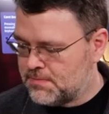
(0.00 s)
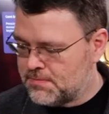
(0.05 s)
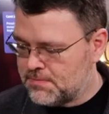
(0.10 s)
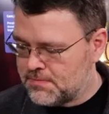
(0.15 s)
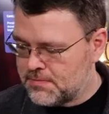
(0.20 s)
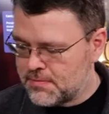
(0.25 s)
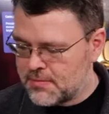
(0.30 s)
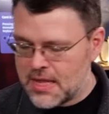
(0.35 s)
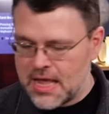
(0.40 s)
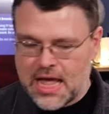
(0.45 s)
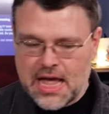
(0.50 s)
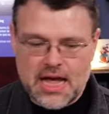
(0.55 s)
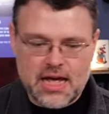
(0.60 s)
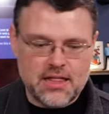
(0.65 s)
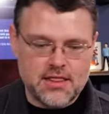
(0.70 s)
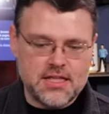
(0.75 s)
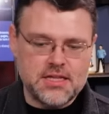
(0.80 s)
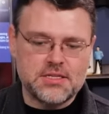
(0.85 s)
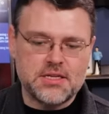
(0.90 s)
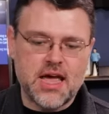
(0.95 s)

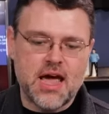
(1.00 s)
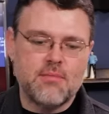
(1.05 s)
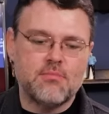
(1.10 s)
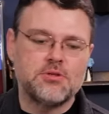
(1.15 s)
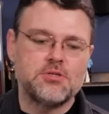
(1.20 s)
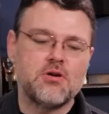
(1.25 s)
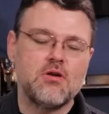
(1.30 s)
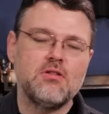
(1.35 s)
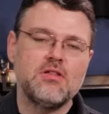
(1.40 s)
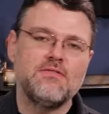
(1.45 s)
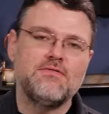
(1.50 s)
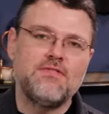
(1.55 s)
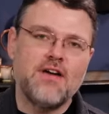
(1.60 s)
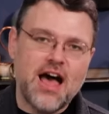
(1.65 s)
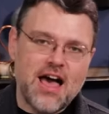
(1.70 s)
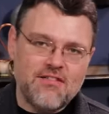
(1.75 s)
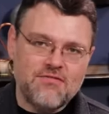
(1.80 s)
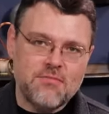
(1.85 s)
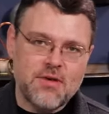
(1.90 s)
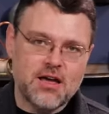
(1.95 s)
And these cameras are only 5